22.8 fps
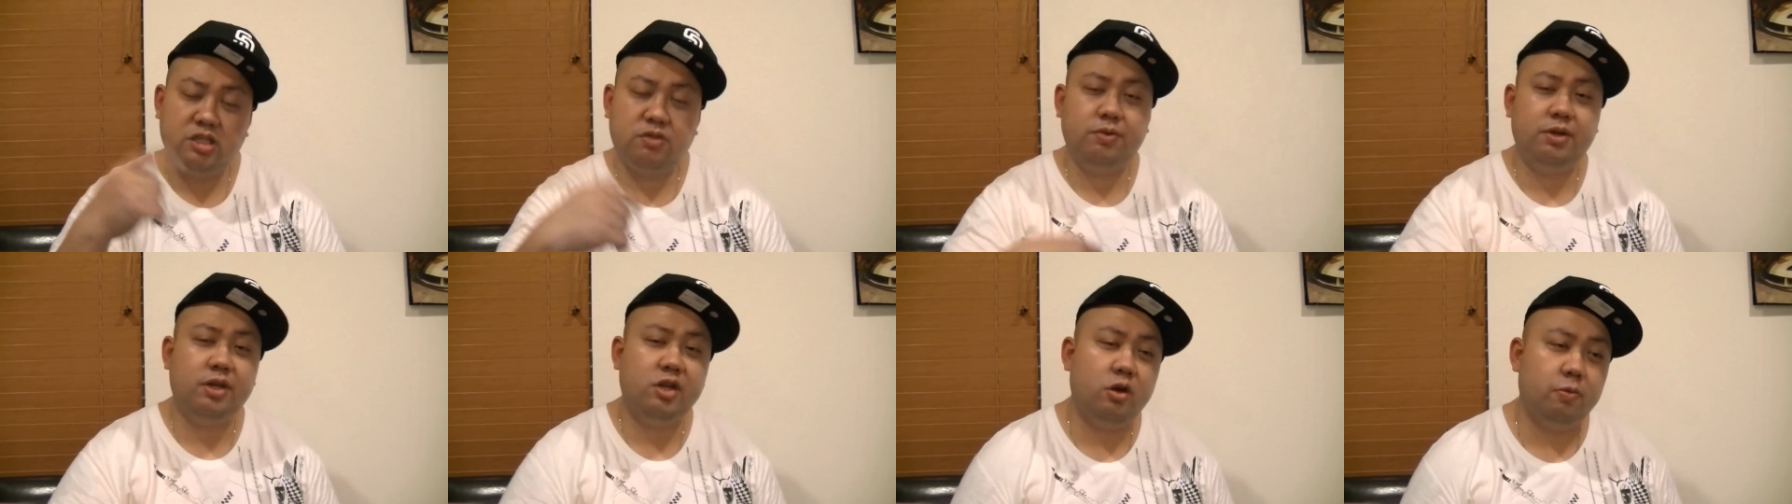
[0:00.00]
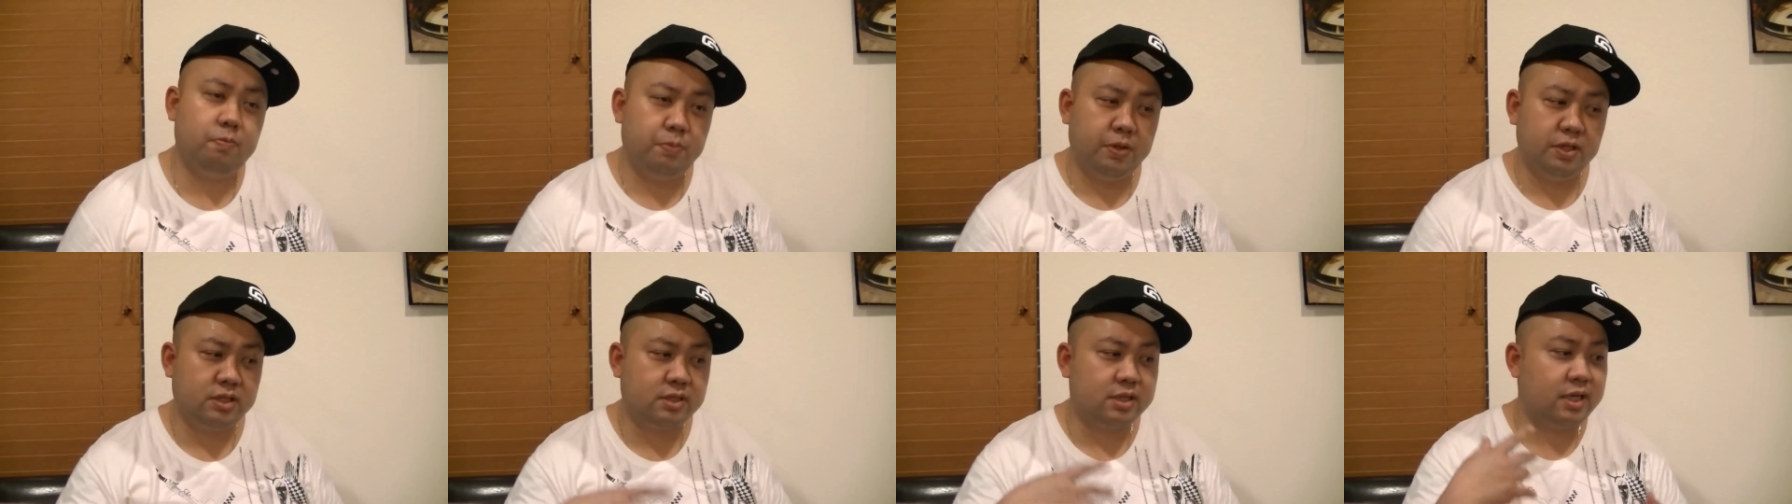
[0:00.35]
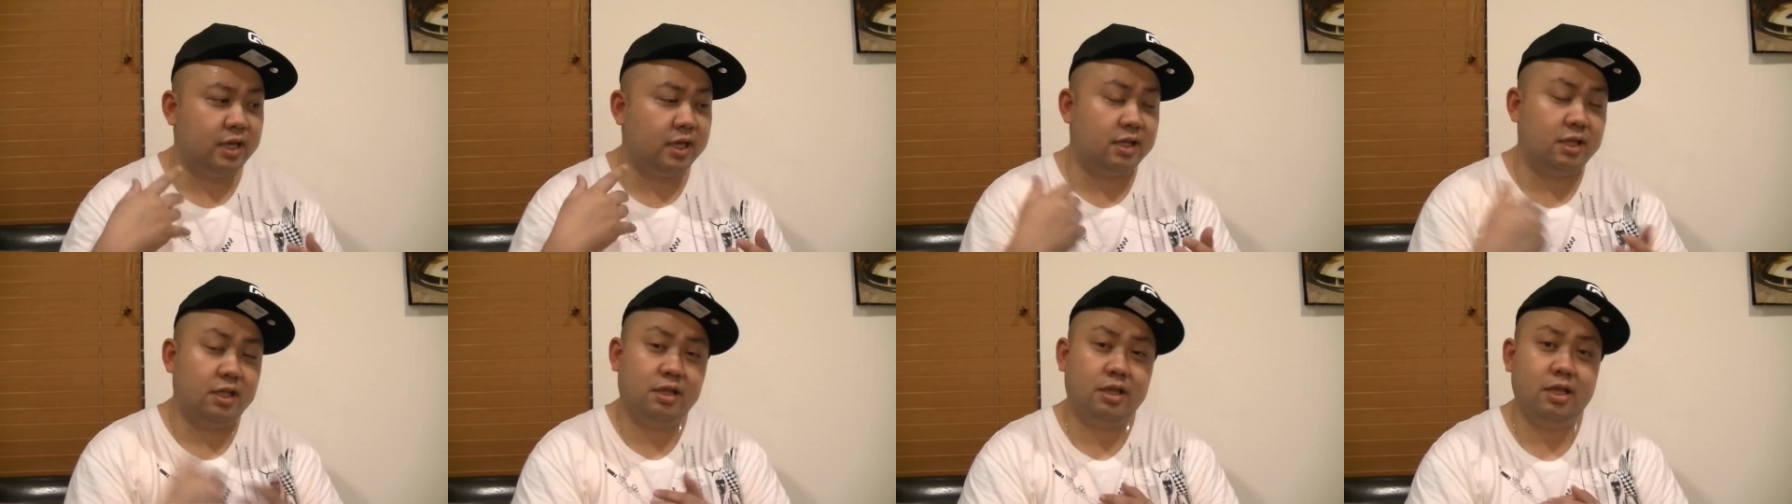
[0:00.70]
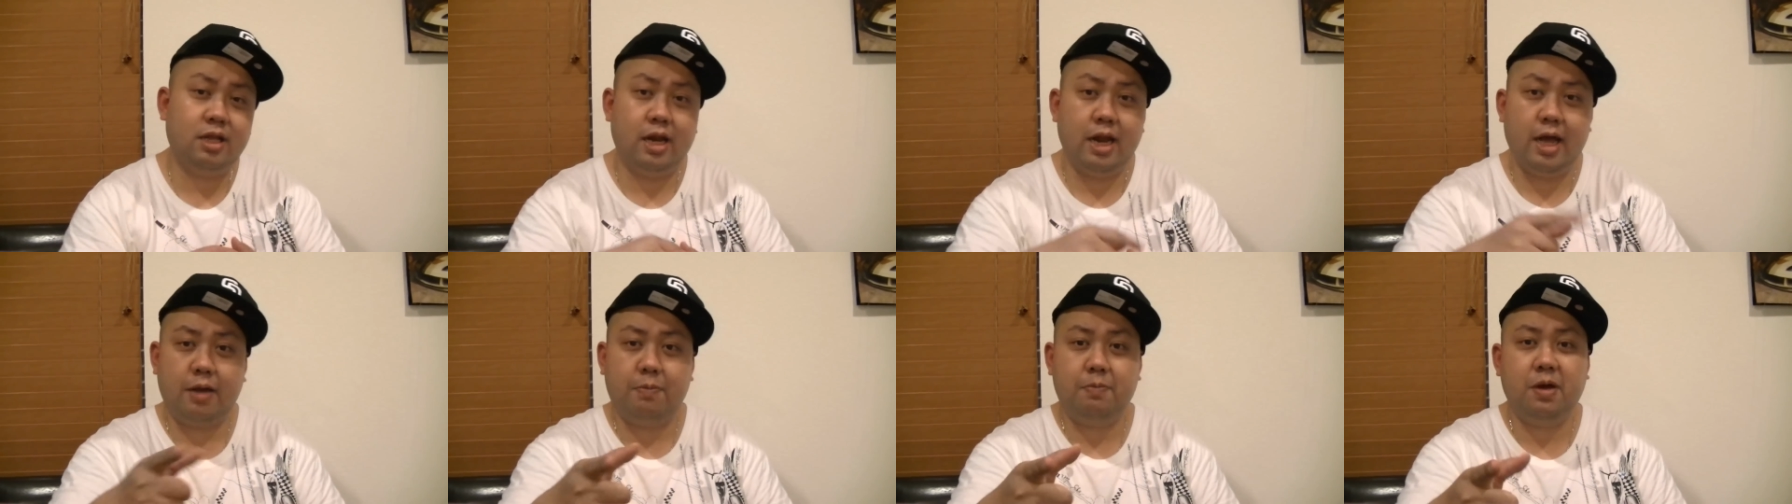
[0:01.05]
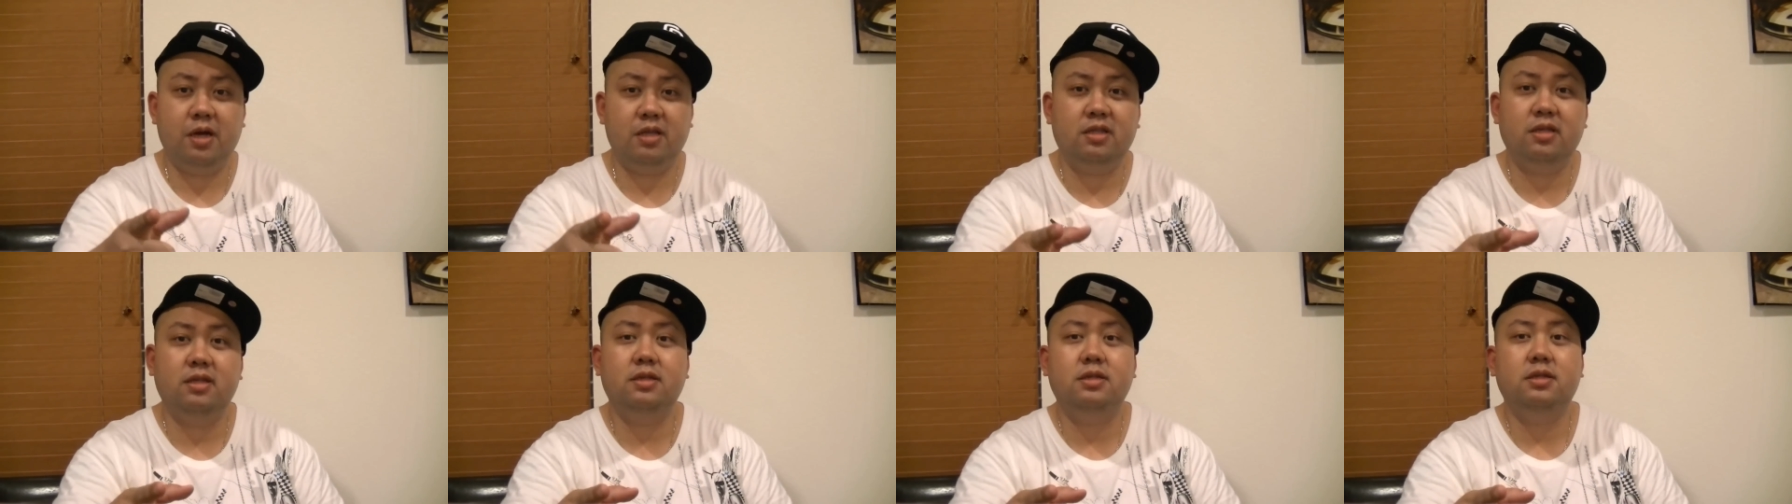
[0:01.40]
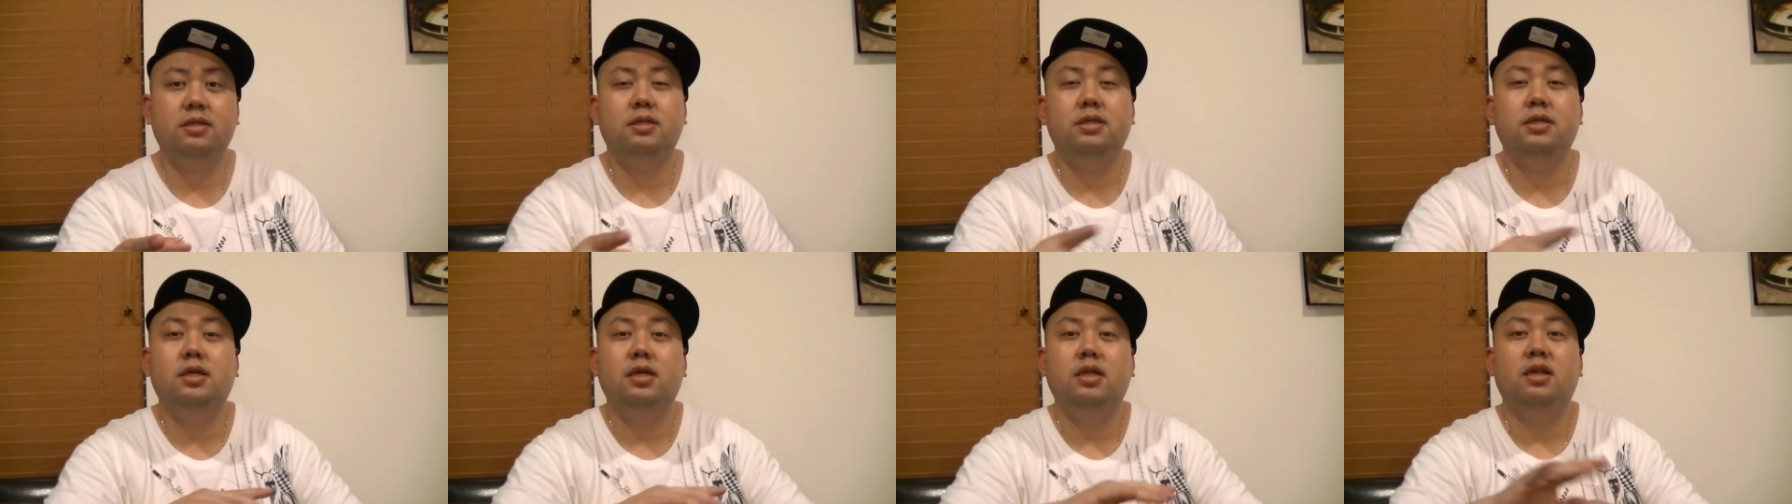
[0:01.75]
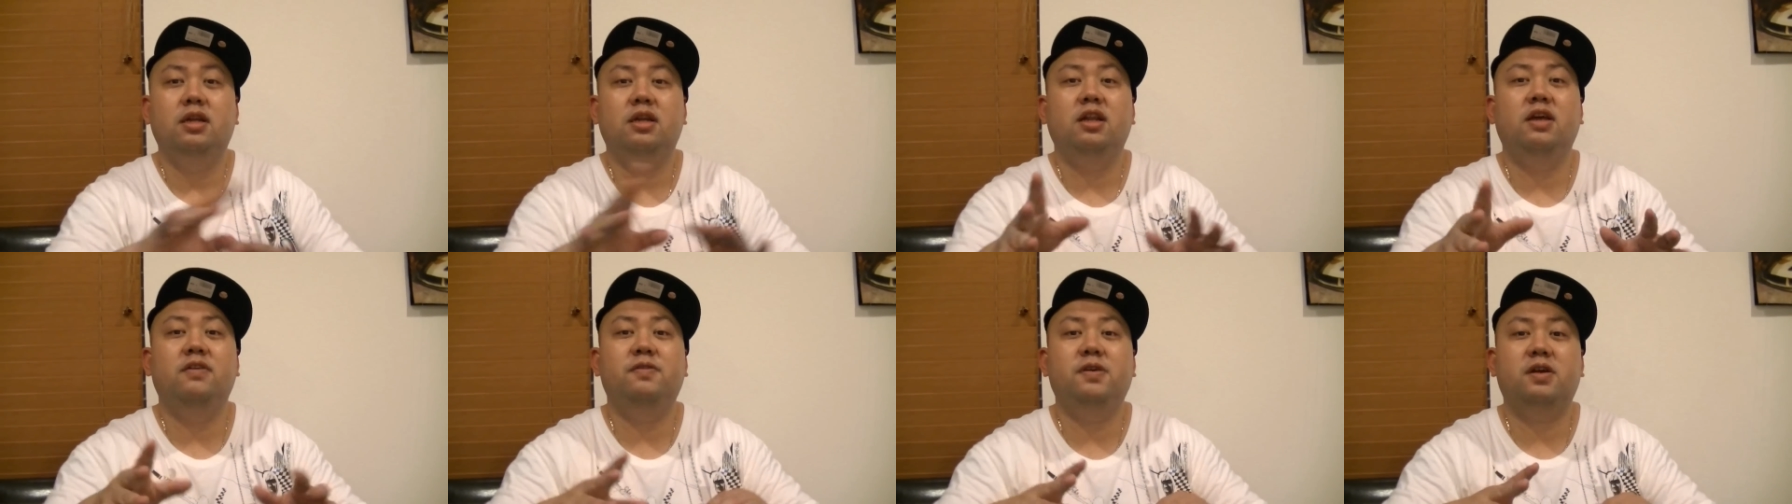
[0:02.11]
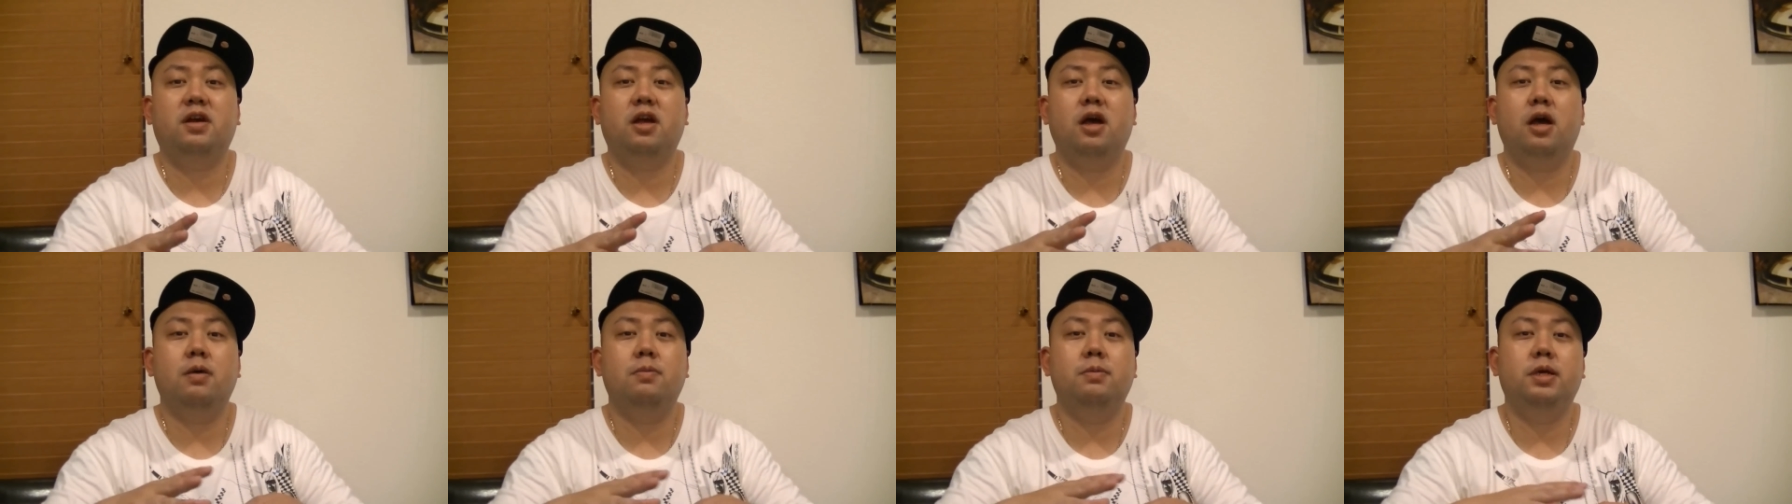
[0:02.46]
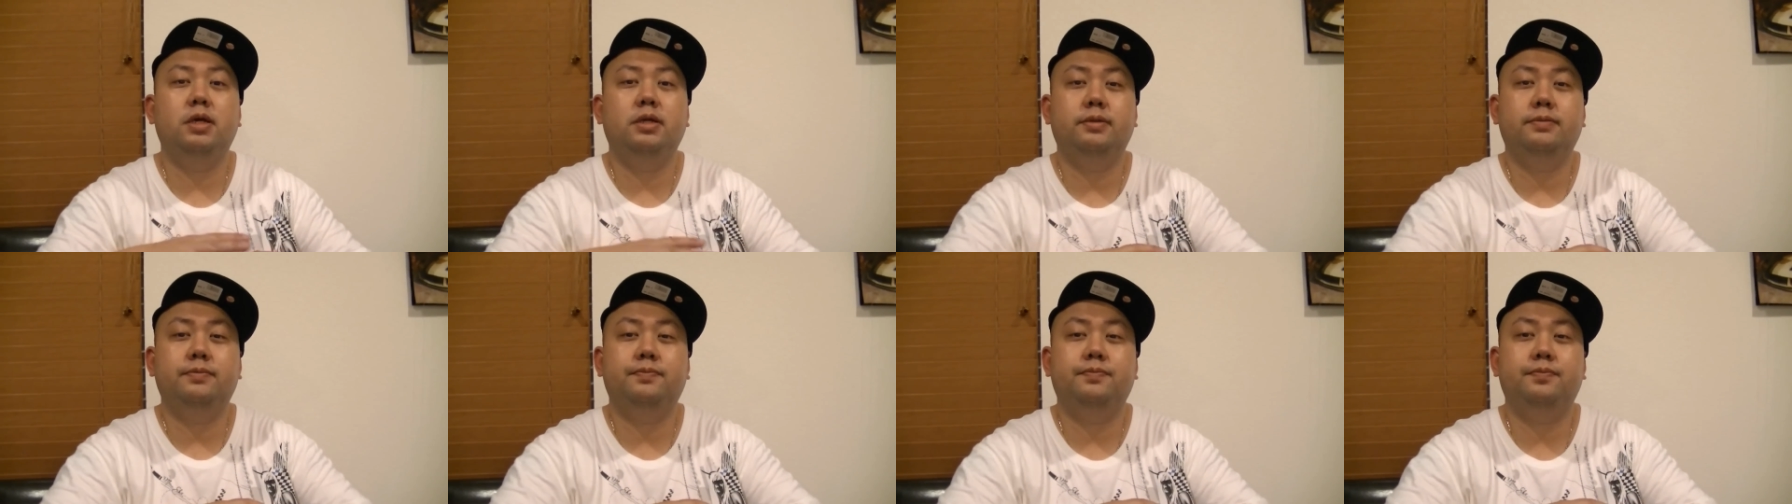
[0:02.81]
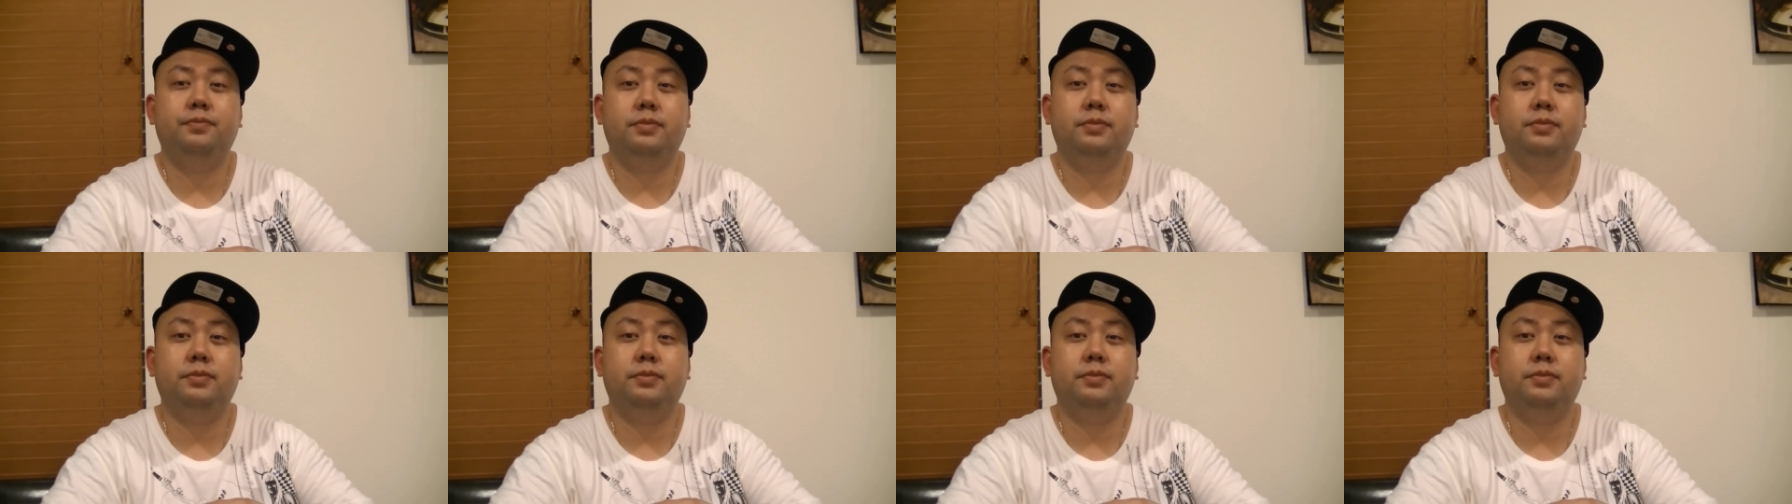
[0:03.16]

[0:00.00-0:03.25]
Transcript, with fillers: this video, please click the like button, leave a comment.